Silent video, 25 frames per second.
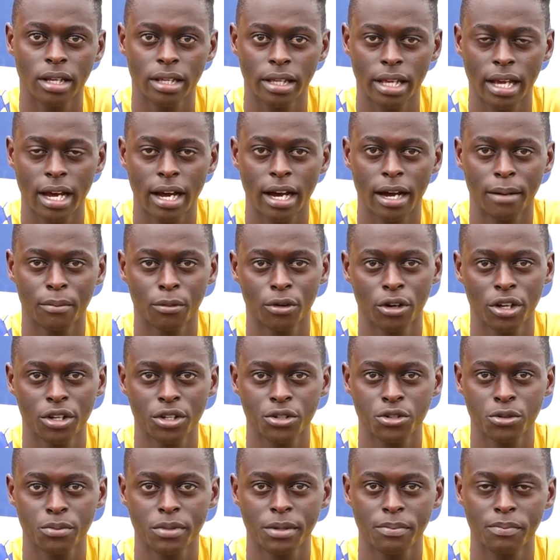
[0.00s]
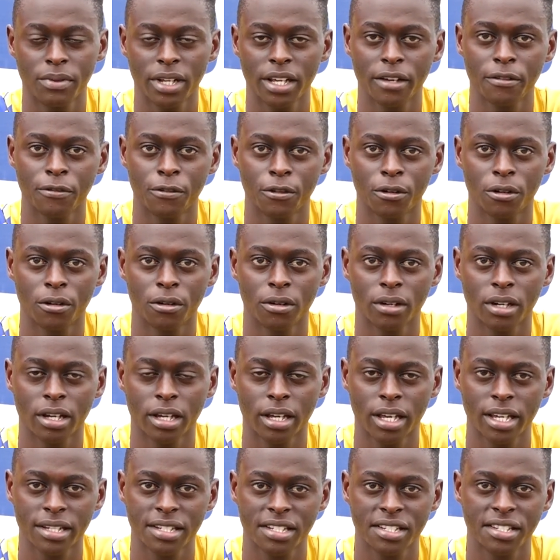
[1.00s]
Yeah, I'm going to be playing for
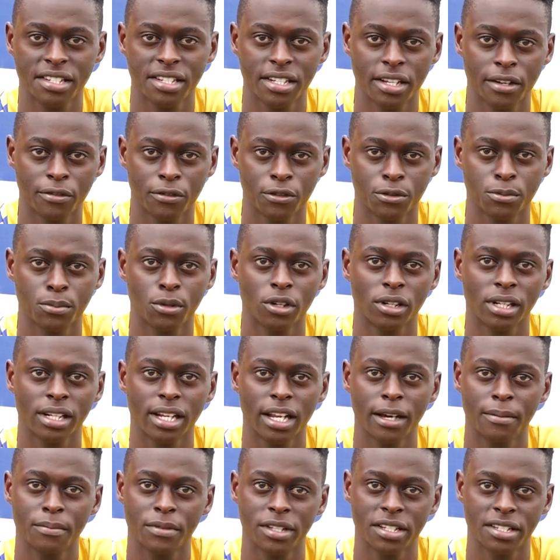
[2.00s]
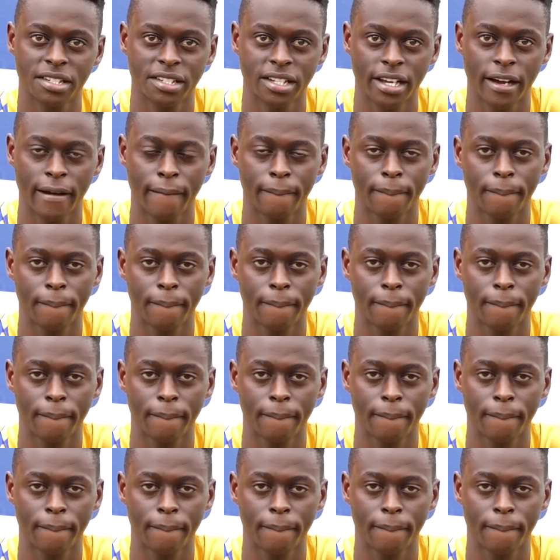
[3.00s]
KCCA Football Club this year.